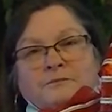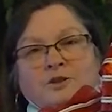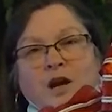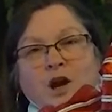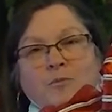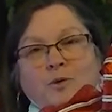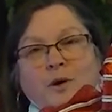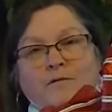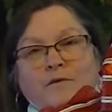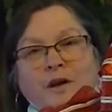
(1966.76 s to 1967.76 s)
So I hope you
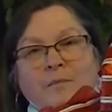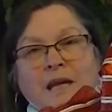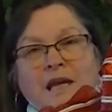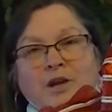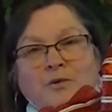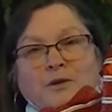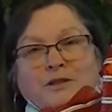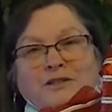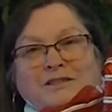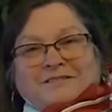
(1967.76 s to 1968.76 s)
have fun making
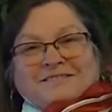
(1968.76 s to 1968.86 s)
yours.